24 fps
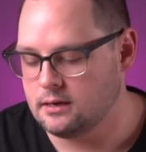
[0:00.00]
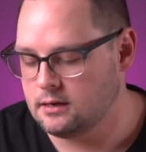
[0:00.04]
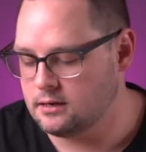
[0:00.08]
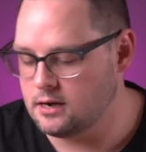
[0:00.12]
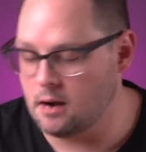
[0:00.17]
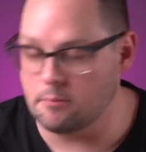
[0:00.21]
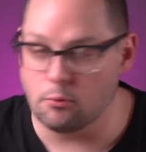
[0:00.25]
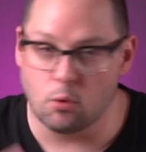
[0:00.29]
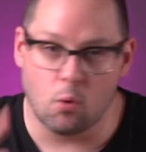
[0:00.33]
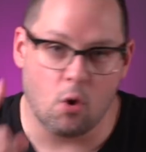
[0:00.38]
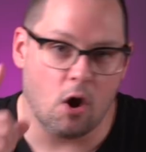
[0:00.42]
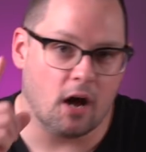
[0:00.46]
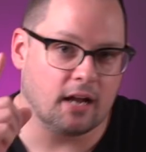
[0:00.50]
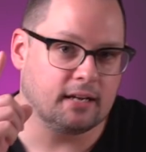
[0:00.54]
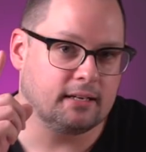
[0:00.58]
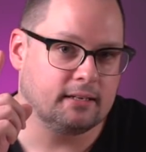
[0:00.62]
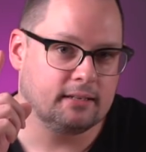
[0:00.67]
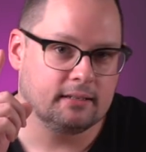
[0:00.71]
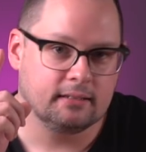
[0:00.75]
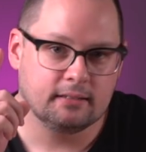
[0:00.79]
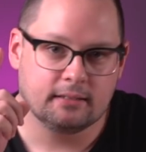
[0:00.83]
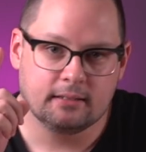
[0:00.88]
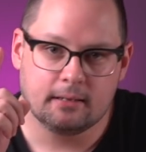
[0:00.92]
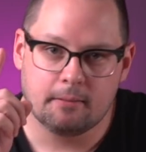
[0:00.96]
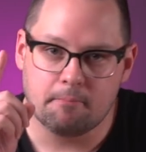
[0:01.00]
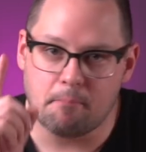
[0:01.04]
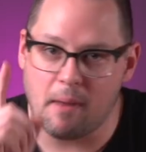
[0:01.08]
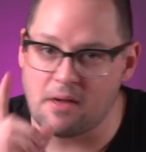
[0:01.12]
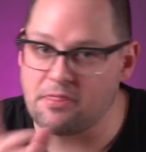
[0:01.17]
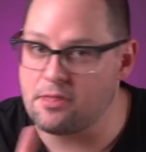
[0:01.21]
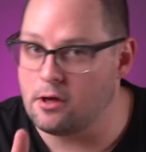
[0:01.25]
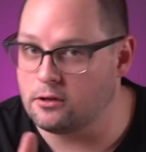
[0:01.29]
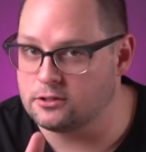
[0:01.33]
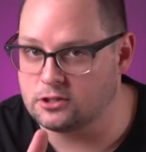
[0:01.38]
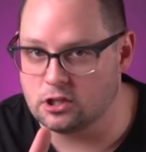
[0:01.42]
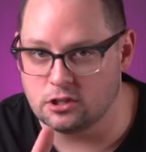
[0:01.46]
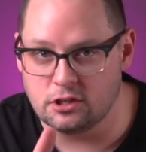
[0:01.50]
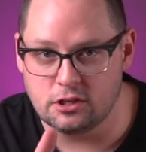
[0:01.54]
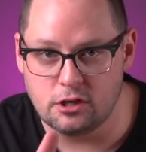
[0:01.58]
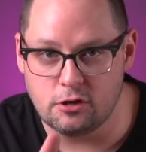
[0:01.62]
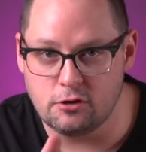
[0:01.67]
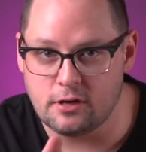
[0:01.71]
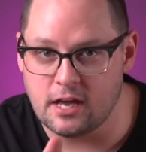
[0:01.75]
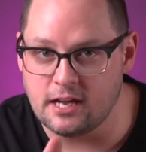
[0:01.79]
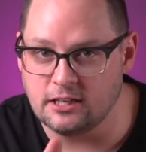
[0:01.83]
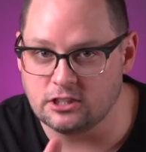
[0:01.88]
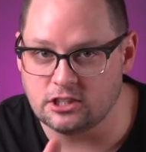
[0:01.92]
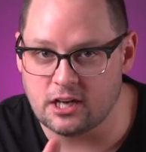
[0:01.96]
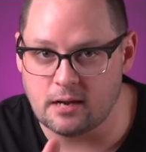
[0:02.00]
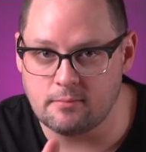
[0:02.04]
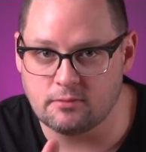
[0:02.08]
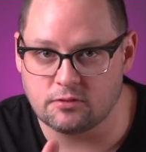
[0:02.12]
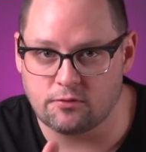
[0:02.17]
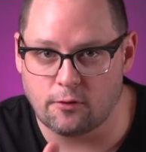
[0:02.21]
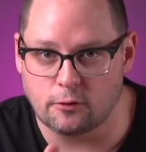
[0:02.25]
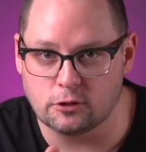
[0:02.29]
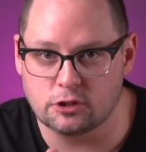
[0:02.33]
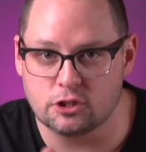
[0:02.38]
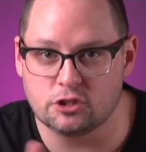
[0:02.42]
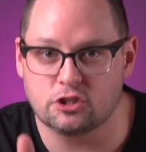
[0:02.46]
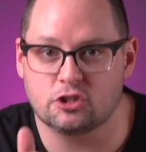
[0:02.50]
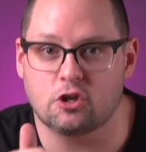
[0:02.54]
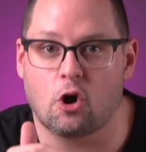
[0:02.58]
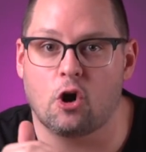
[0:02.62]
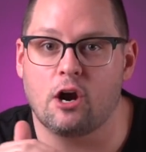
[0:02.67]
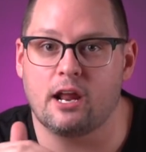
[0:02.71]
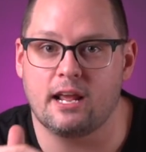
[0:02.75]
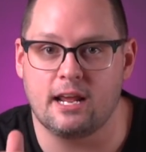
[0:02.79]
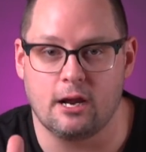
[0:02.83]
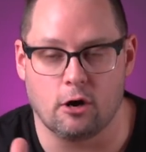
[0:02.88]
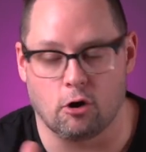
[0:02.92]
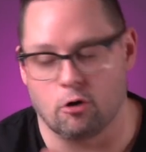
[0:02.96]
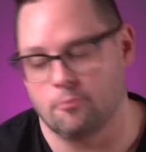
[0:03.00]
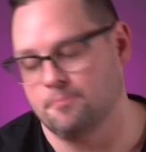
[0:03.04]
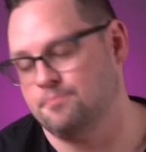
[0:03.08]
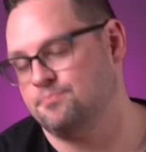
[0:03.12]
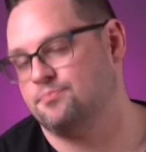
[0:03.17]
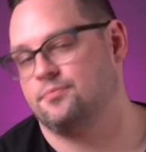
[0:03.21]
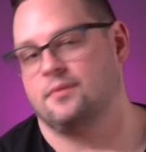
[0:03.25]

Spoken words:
Number one, my thoughts on the New King James Version start here.